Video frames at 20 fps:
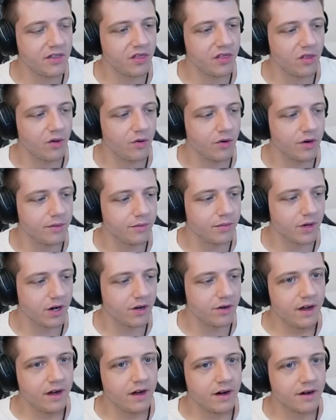Lord,
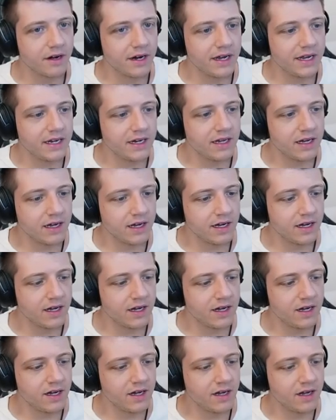bro. All right,
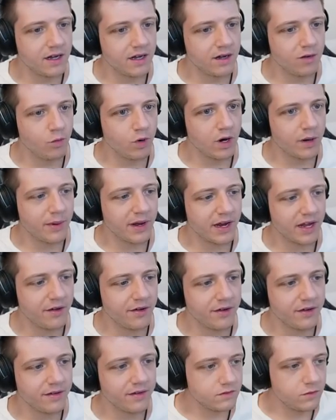uh, where am I
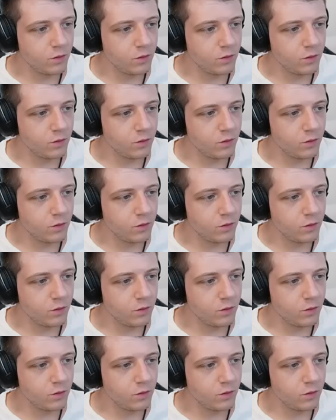going?